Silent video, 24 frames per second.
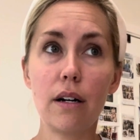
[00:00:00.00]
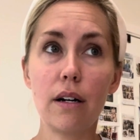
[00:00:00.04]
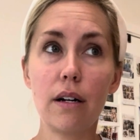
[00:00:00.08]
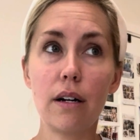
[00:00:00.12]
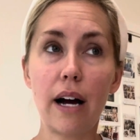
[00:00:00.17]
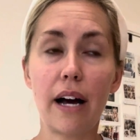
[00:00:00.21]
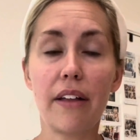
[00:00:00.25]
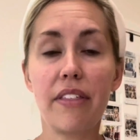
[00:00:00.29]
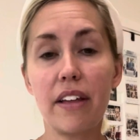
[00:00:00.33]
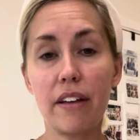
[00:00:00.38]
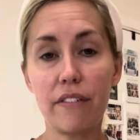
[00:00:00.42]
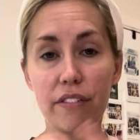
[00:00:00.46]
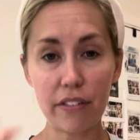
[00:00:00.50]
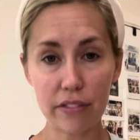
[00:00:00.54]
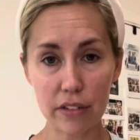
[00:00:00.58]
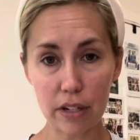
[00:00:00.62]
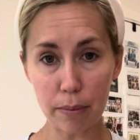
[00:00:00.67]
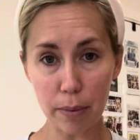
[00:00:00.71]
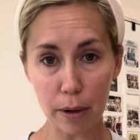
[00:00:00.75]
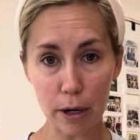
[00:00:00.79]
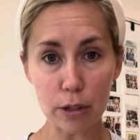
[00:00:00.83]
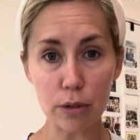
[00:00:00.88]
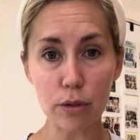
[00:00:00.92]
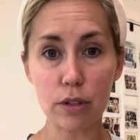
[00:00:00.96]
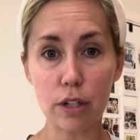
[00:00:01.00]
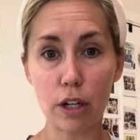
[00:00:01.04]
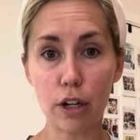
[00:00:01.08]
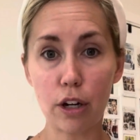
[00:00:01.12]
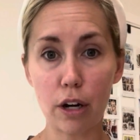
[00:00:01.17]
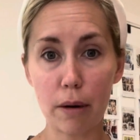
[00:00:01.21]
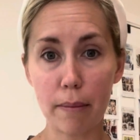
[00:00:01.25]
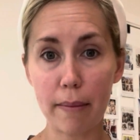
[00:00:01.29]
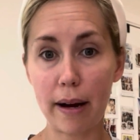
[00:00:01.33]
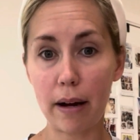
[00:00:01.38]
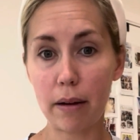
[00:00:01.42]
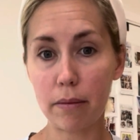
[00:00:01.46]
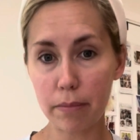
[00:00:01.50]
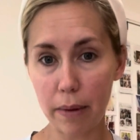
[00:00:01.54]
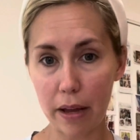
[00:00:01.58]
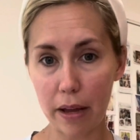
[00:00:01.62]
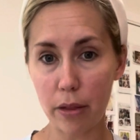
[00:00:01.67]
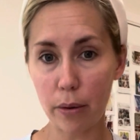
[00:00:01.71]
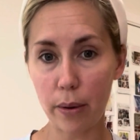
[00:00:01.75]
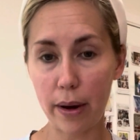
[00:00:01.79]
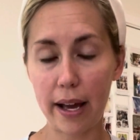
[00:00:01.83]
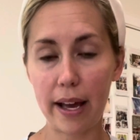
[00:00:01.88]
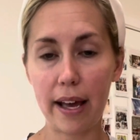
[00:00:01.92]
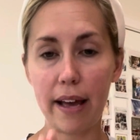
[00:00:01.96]
I think 50 birds is a good amount, by the
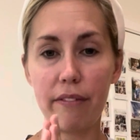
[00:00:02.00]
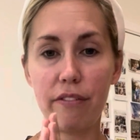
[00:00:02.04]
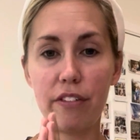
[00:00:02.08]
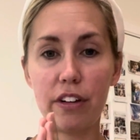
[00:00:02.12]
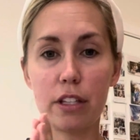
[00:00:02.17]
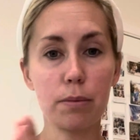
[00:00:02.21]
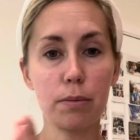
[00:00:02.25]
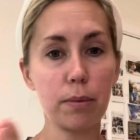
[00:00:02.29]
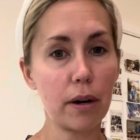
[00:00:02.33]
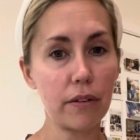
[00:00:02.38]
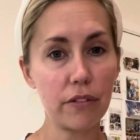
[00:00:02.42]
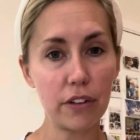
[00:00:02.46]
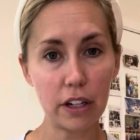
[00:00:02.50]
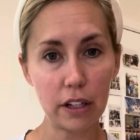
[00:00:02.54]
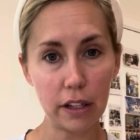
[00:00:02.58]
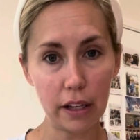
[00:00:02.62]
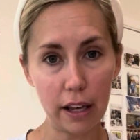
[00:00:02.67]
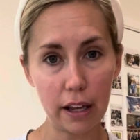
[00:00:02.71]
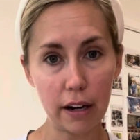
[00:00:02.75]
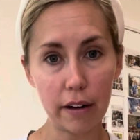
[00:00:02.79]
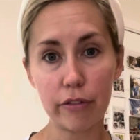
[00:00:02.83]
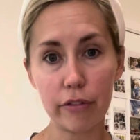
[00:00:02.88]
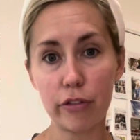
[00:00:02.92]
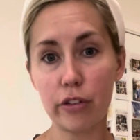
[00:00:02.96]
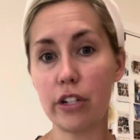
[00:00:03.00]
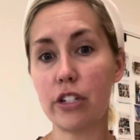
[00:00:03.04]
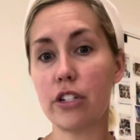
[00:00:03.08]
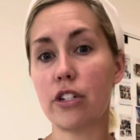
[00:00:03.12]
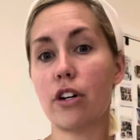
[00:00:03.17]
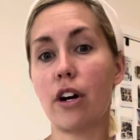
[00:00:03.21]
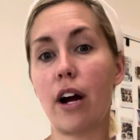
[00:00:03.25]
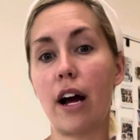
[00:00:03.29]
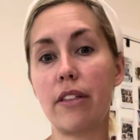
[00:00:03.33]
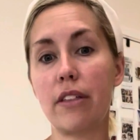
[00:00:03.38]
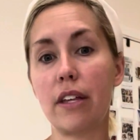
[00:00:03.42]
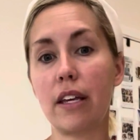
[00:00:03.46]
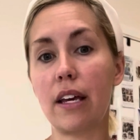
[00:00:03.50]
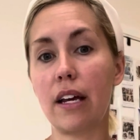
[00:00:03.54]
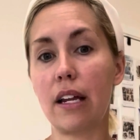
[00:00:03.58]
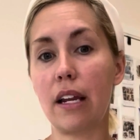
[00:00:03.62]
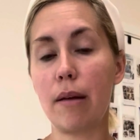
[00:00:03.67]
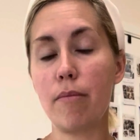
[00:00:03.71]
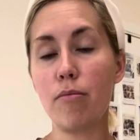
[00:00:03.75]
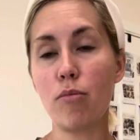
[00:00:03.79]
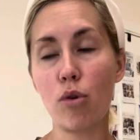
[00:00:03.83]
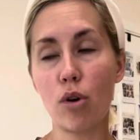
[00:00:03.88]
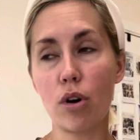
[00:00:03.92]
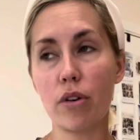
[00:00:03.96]
way. If it's perfectly in a freezer, I think any
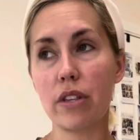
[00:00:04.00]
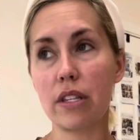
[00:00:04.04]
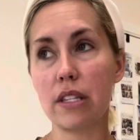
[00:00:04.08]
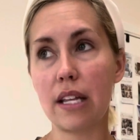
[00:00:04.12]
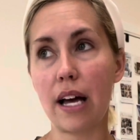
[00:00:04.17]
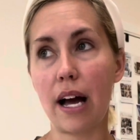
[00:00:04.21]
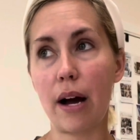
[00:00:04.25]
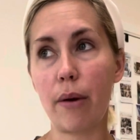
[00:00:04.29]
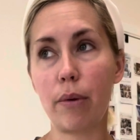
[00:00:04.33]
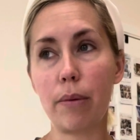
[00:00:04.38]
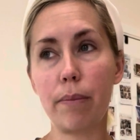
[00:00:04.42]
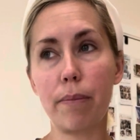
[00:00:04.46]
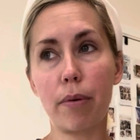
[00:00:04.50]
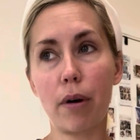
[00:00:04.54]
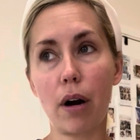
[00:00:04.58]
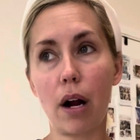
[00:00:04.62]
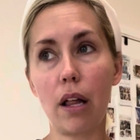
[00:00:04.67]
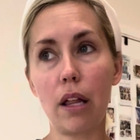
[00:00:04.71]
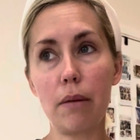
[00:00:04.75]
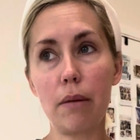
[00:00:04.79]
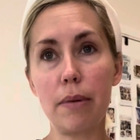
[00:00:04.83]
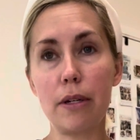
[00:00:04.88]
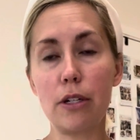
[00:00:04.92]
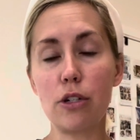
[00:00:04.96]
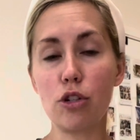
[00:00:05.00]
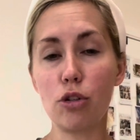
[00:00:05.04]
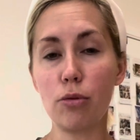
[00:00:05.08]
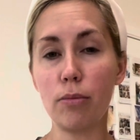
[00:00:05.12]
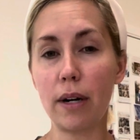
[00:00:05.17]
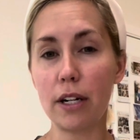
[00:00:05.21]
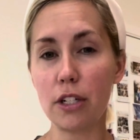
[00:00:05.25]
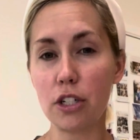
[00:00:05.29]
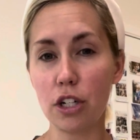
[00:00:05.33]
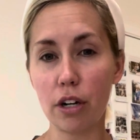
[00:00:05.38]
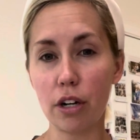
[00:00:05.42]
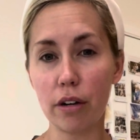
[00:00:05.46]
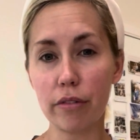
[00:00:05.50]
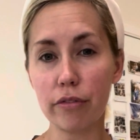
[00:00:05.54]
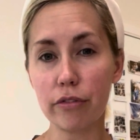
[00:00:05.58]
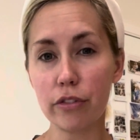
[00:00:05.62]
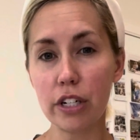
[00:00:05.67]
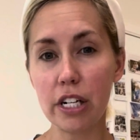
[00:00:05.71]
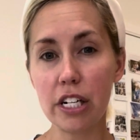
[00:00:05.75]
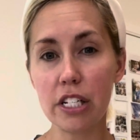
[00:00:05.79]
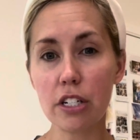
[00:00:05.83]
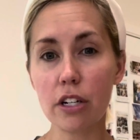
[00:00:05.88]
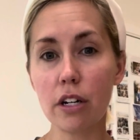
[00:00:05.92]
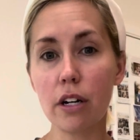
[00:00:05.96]
more than that would probably be too much in a
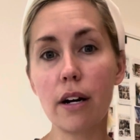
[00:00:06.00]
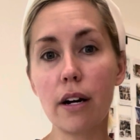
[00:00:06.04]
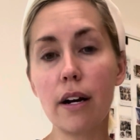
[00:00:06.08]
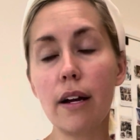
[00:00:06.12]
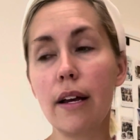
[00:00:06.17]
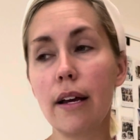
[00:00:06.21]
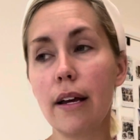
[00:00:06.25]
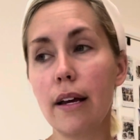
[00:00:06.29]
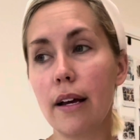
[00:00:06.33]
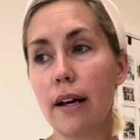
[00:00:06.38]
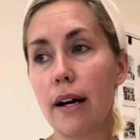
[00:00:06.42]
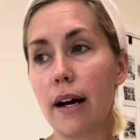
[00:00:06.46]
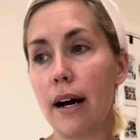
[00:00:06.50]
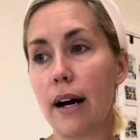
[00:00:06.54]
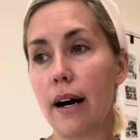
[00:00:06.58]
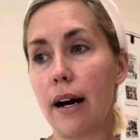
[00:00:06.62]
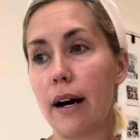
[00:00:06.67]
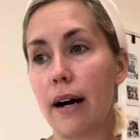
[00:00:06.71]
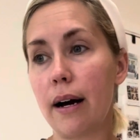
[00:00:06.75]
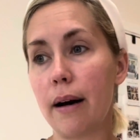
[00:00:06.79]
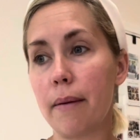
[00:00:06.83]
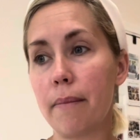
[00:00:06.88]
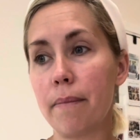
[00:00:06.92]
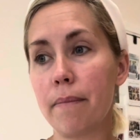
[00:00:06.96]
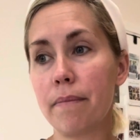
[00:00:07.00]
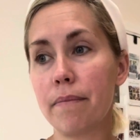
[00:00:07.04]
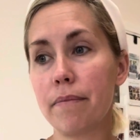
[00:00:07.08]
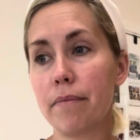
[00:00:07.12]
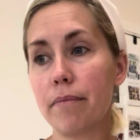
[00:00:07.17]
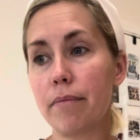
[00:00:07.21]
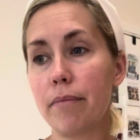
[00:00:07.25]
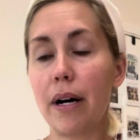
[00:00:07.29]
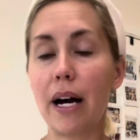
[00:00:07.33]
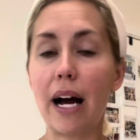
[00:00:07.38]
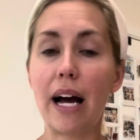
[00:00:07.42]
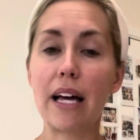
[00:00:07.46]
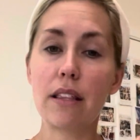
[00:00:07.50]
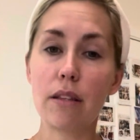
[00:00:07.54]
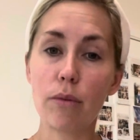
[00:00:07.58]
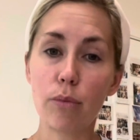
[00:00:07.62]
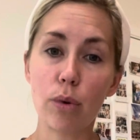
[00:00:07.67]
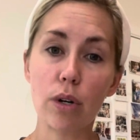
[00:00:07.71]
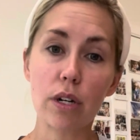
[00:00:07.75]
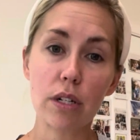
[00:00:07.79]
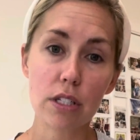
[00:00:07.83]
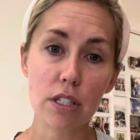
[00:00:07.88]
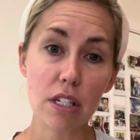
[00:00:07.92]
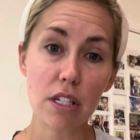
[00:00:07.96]
freezer. But
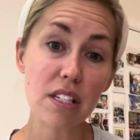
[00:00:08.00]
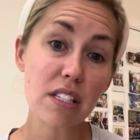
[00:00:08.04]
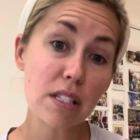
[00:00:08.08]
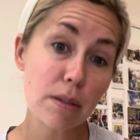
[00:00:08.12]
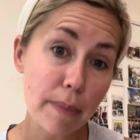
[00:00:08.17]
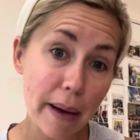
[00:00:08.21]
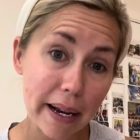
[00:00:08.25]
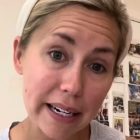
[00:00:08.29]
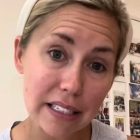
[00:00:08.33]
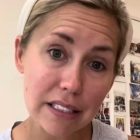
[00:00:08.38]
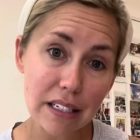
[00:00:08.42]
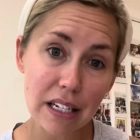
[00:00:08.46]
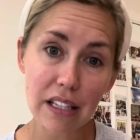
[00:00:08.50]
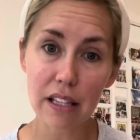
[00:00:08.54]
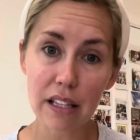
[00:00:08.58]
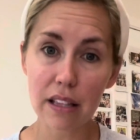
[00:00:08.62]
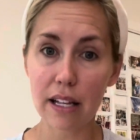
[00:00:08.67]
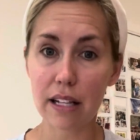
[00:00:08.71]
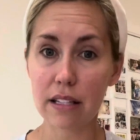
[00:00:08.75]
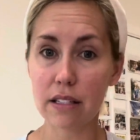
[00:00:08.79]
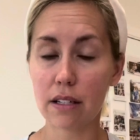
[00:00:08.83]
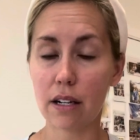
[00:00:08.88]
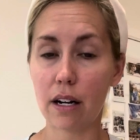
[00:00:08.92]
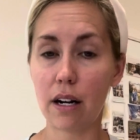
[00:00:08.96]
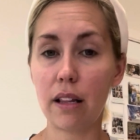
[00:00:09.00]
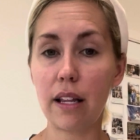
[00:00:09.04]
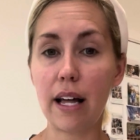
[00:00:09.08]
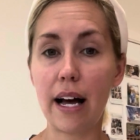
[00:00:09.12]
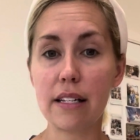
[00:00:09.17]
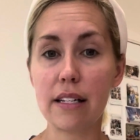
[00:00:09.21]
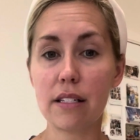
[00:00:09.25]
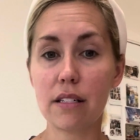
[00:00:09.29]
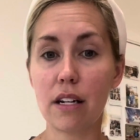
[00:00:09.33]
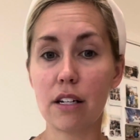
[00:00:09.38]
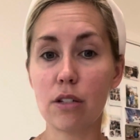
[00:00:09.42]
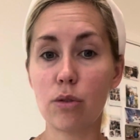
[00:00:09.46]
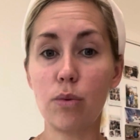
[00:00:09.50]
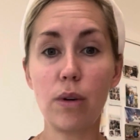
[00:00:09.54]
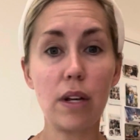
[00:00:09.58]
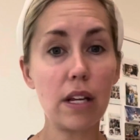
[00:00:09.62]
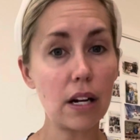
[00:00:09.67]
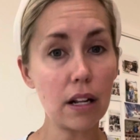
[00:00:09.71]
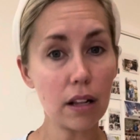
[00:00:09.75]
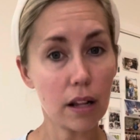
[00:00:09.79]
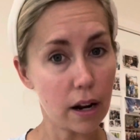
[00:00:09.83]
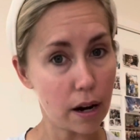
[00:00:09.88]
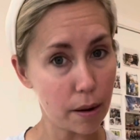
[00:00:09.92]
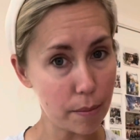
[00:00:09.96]
we're suspecting that that's gonna last us. We eat a
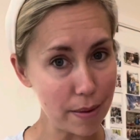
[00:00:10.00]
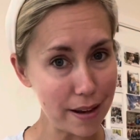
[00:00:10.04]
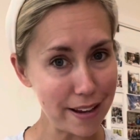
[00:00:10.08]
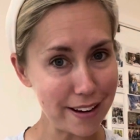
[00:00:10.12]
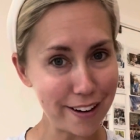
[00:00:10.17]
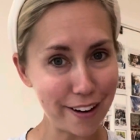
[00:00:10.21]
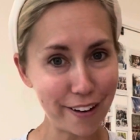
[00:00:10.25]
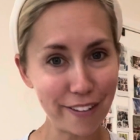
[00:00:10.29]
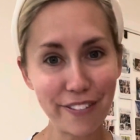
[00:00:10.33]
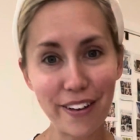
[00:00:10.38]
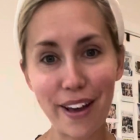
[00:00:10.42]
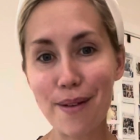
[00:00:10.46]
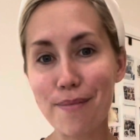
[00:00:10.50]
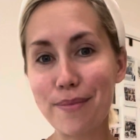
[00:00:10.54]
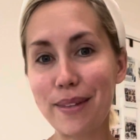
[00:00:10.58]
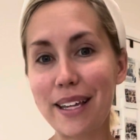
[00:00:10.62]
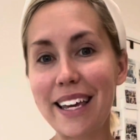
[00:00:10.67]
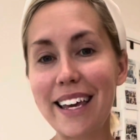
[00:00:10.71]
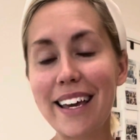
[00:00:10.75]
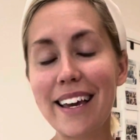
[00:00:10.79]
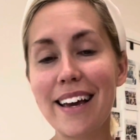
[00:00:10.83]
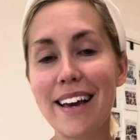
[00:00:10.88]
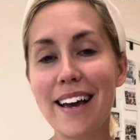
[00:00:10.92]
lot of meat in our family.